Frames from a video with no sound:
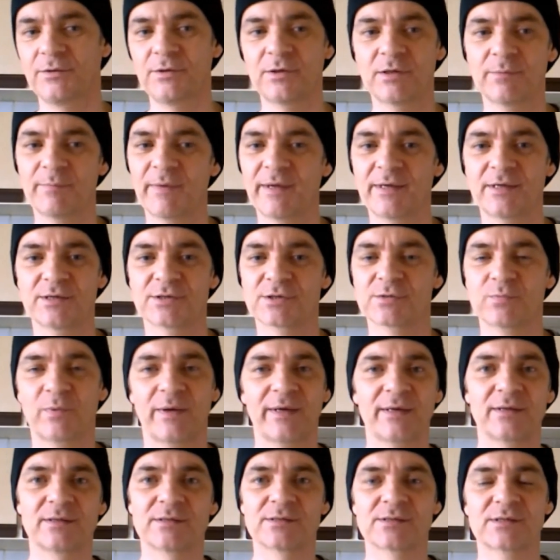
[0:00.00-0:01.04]
You can make a
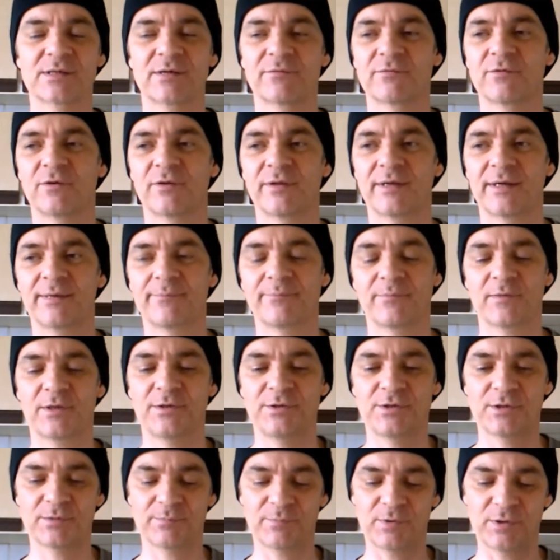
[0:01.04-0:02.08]
swing and stuff like that,
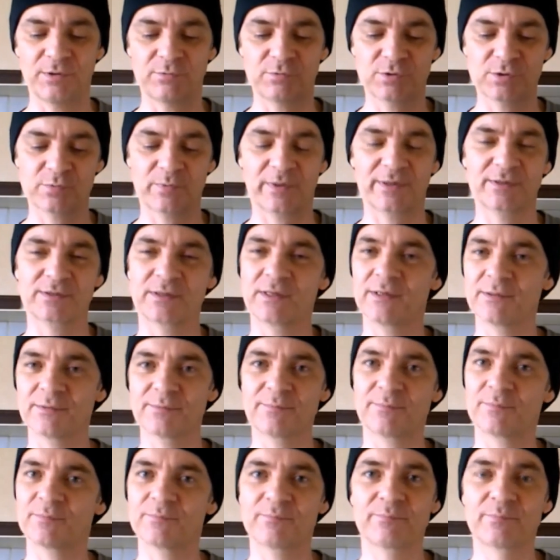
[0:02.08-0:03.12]
and you can put little swings in
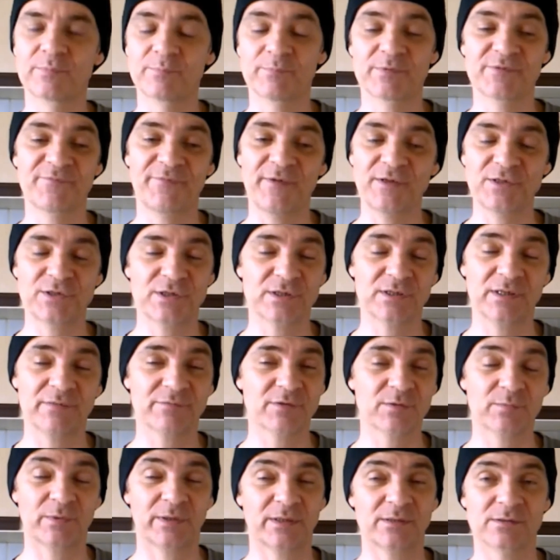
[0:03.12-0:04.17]
there. Finches
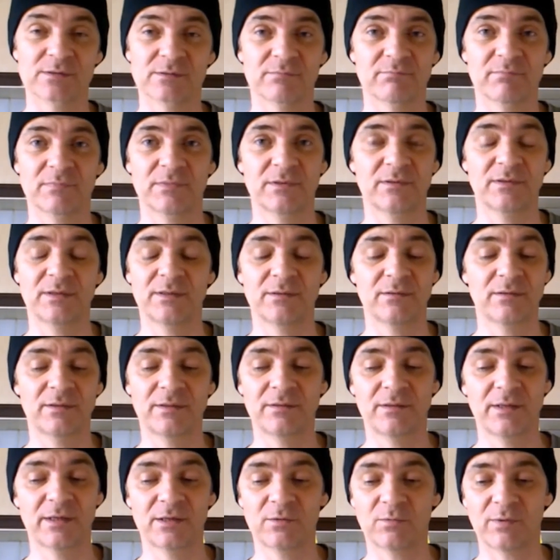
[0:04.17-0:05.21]
love swings.
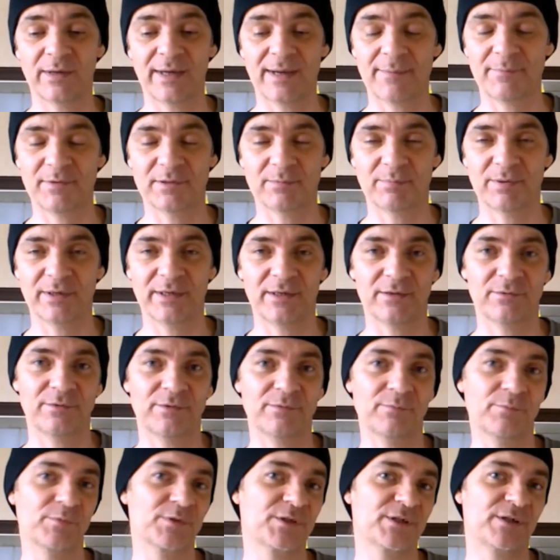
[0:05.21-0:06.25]
They're quite happy to play on
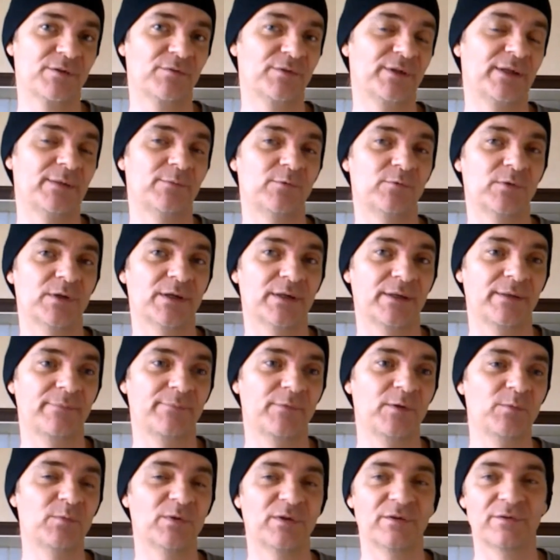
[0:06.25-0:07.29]
them, sit on them all day.
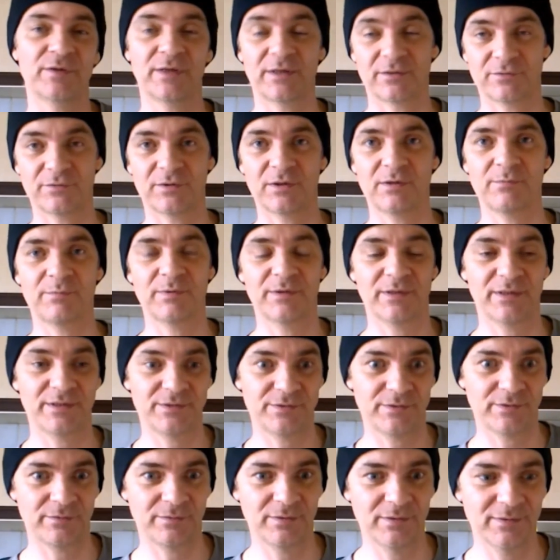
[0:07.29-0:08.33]
You wouldn't think so, but they
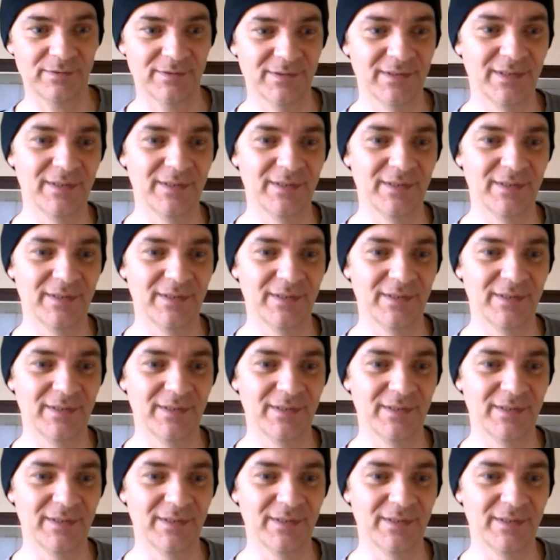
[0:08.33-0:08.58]
do.